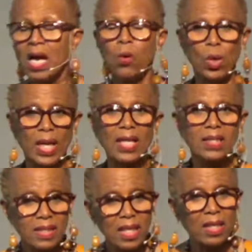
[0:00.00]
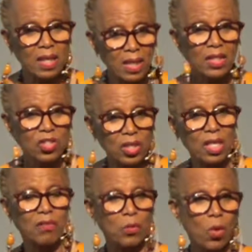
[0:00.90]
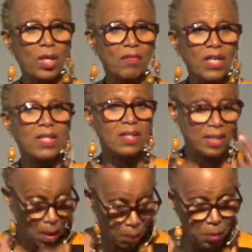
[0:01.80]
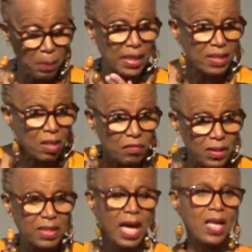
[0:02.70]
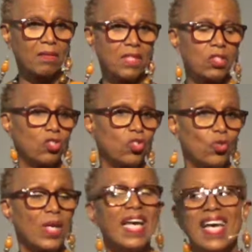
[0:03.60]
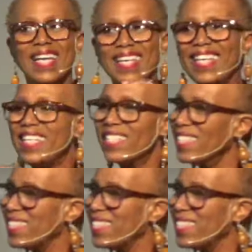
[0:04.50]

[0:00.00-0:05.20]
What I say to each and every one of us, and I put myself inside of this too, it is